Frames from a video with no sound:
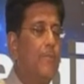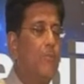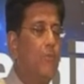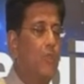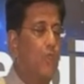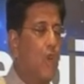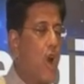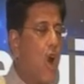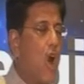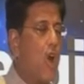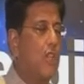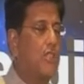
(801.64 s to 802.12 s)

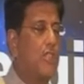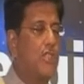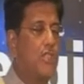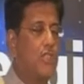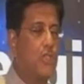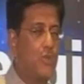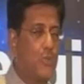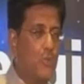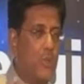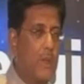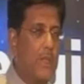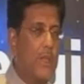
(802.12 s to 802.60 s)

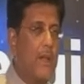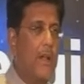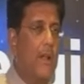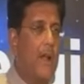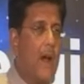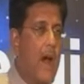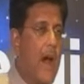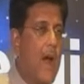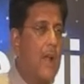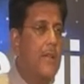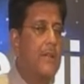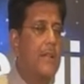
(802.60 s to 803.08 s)
thoughts, with her
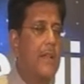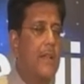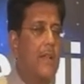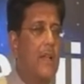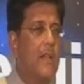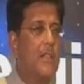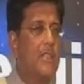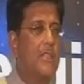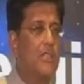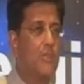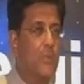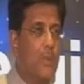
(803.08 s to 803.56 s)

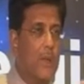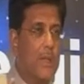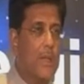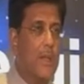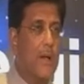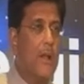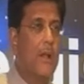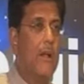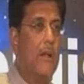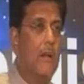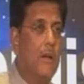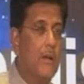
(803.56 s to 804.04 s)
articles, with
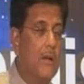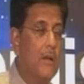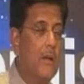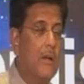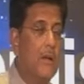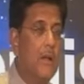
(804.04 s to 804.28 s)
her